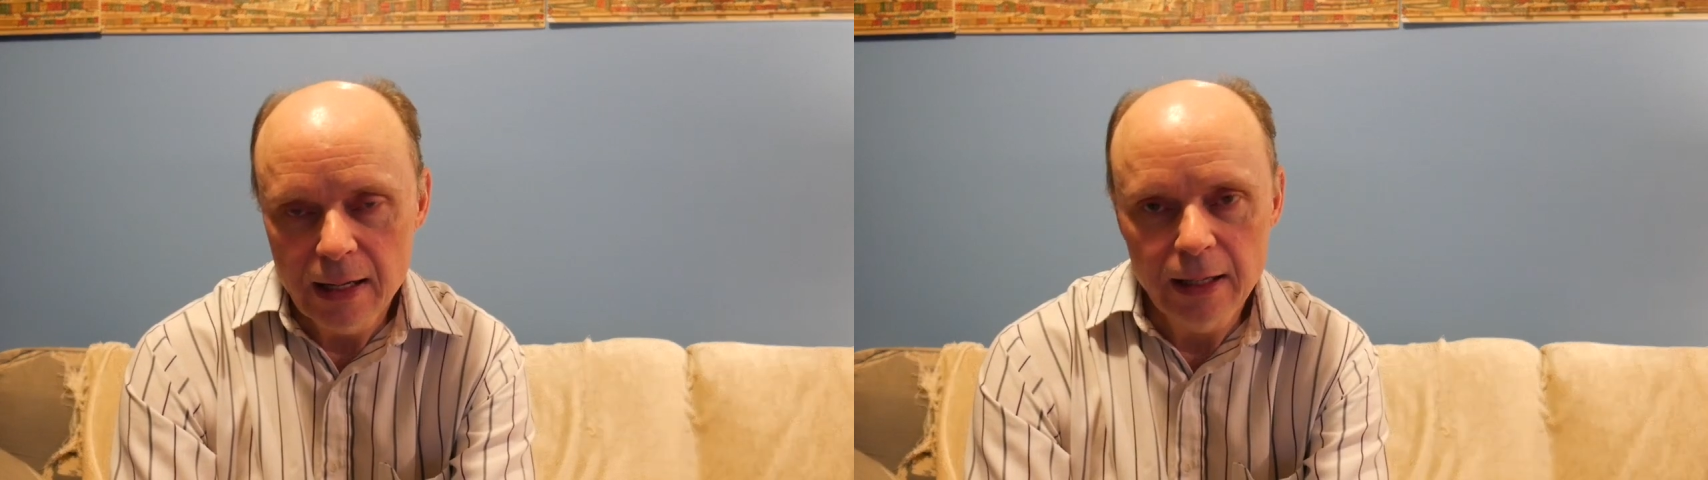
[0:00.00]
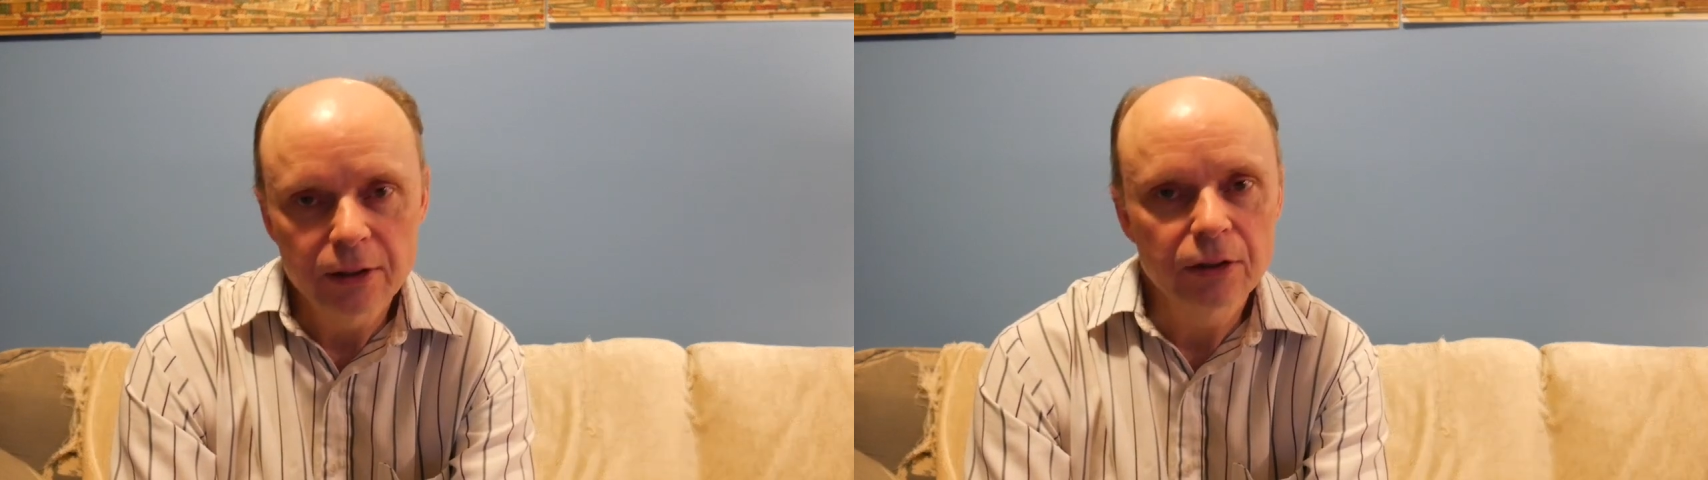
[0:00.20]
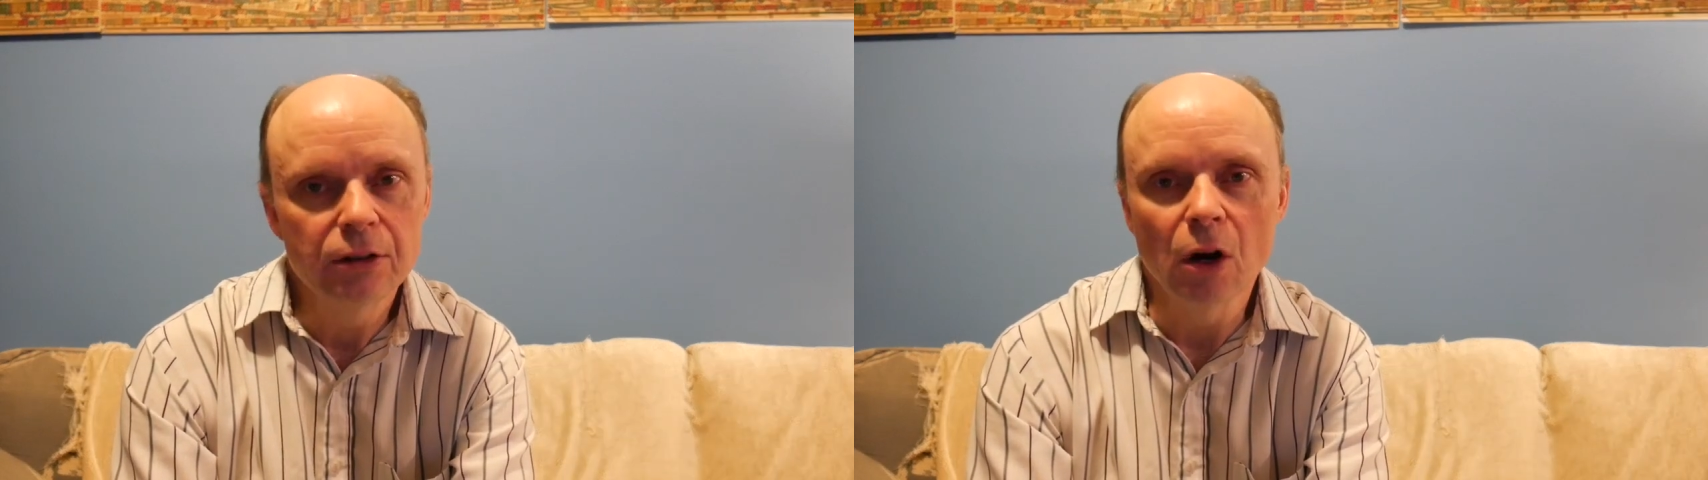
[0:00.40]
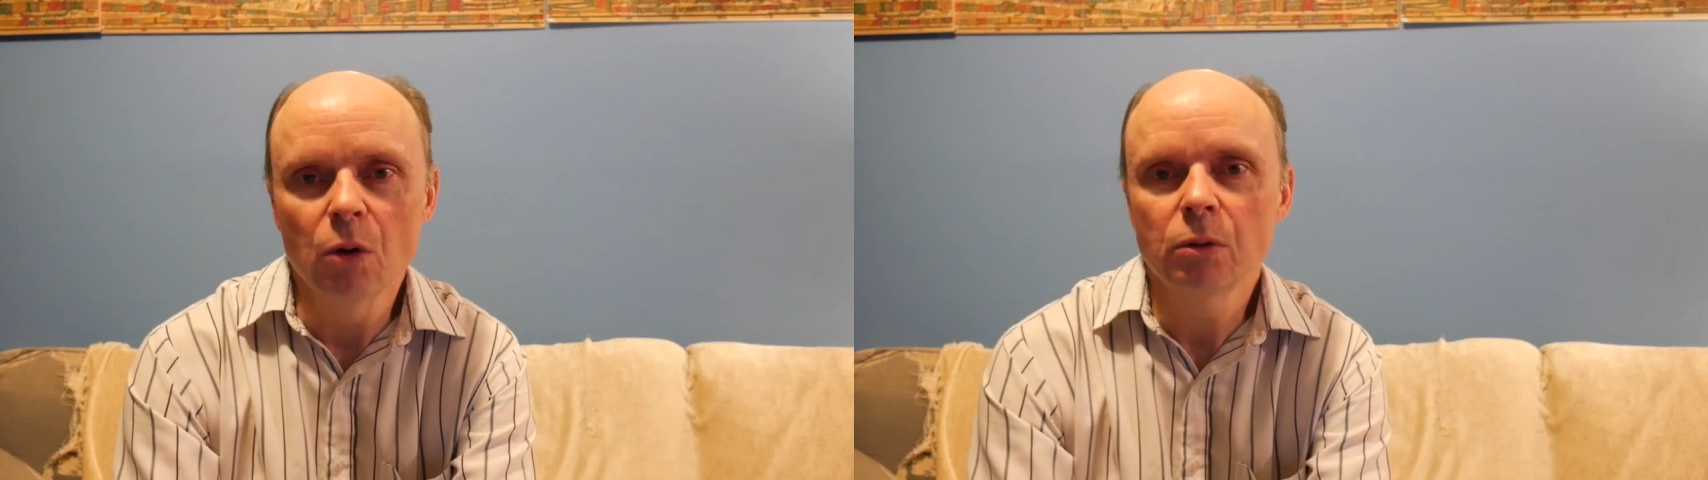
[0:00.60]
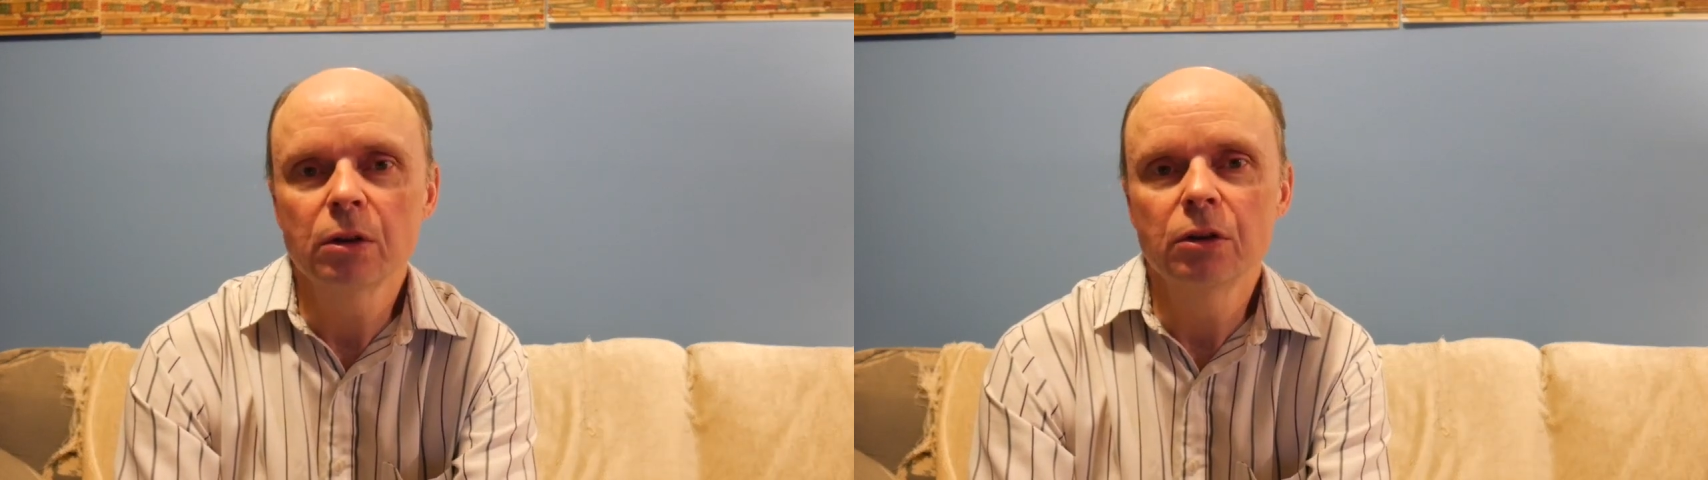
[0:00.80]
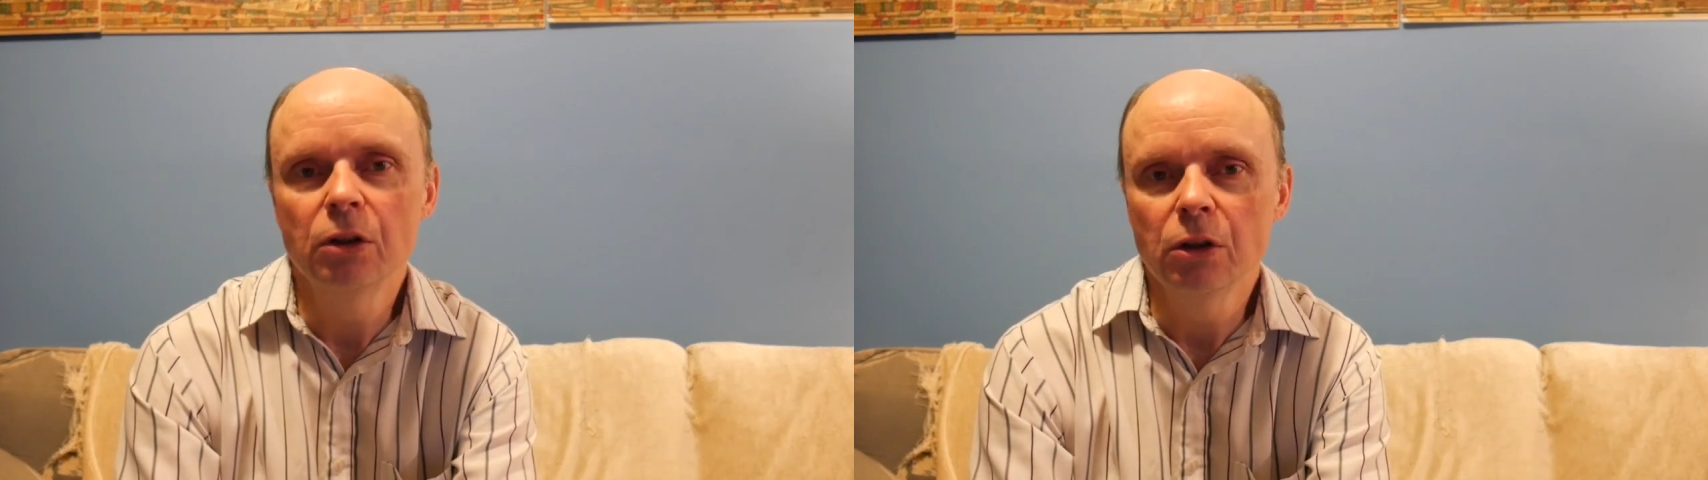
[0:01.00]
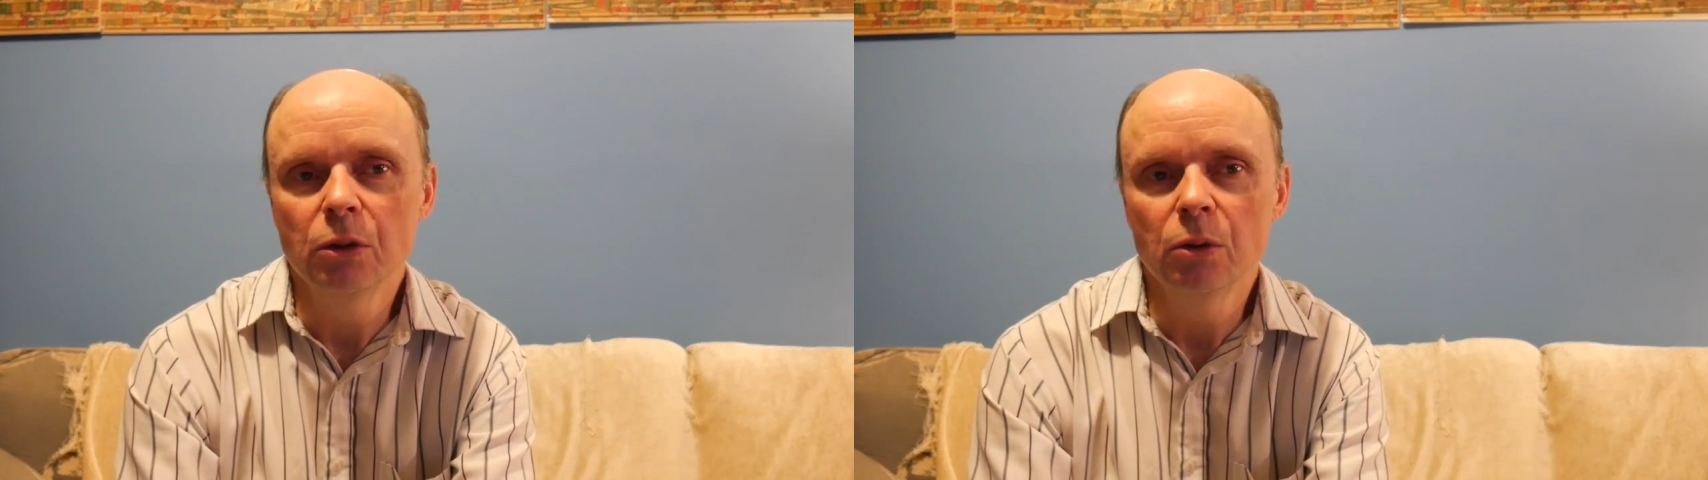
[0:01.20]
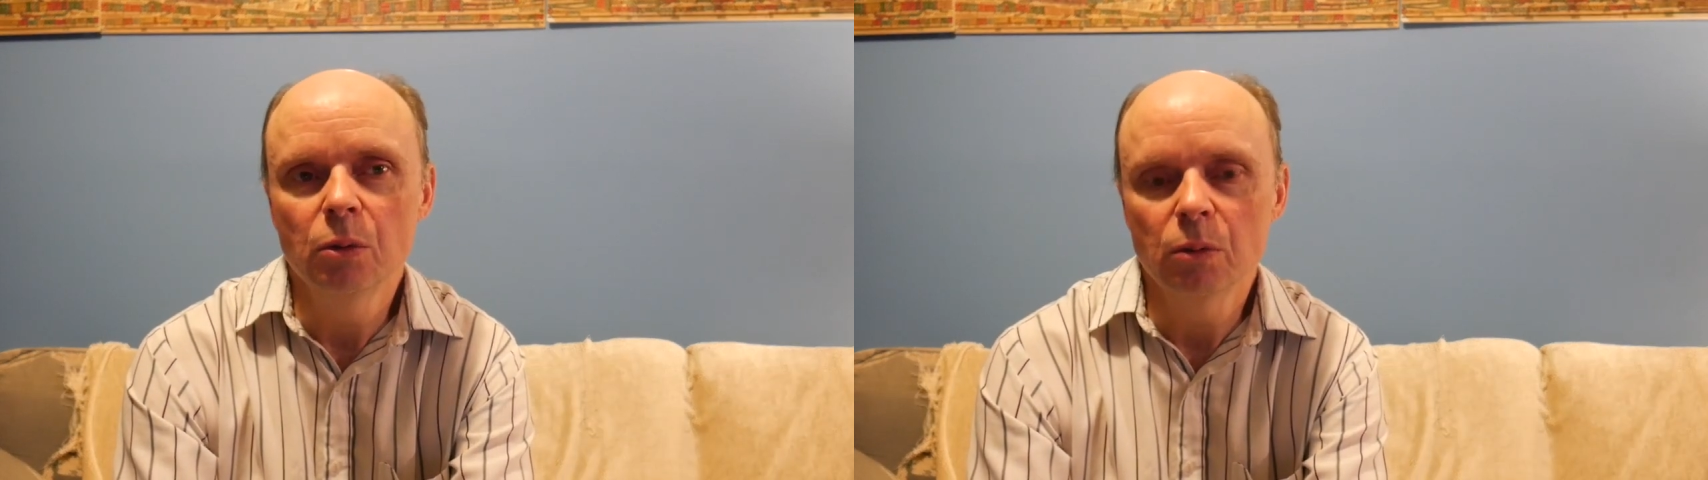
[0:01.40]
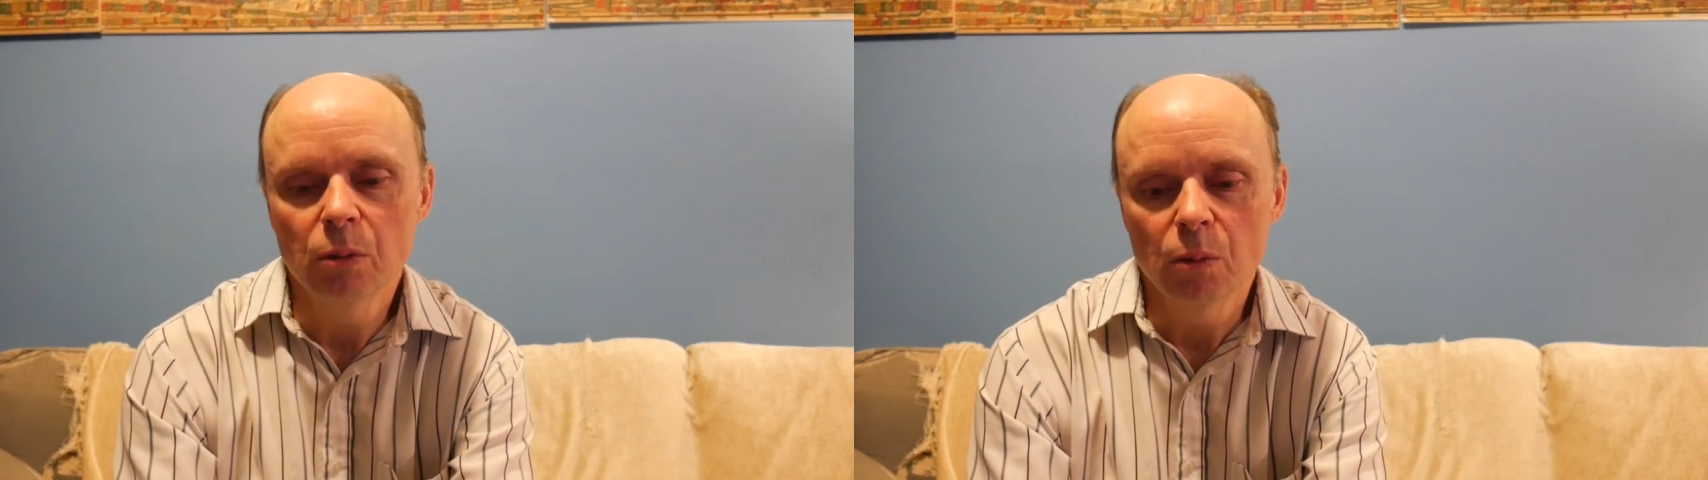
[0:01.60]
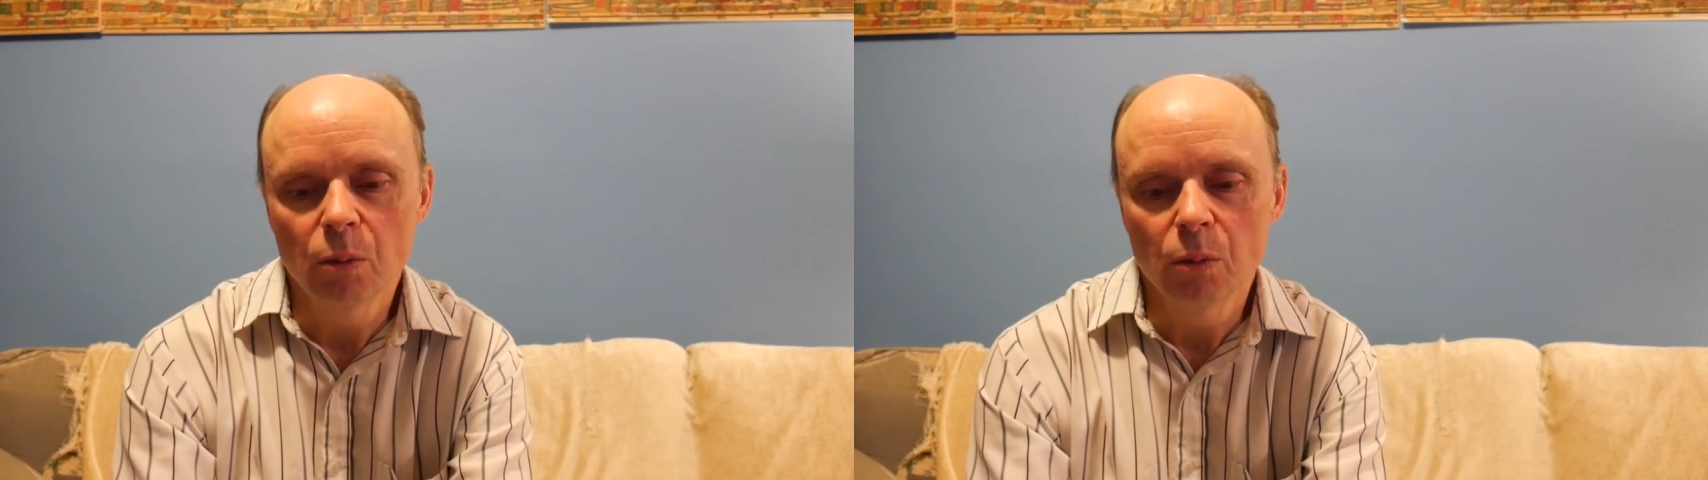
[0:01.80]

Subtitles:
is don't do